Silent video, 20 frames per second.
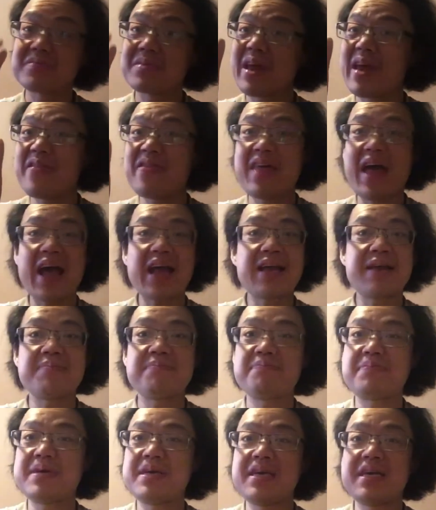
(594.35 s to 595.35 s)
And that can
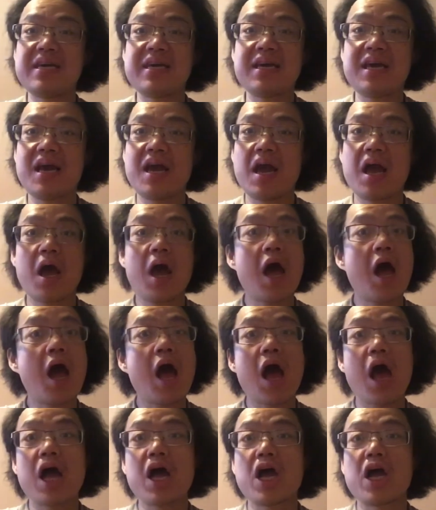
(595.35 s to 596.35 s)
be
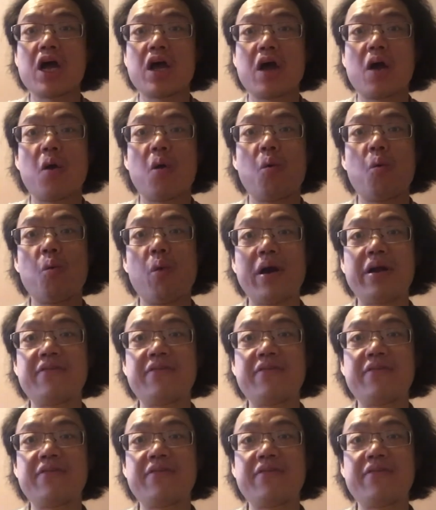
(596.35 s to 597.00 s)
what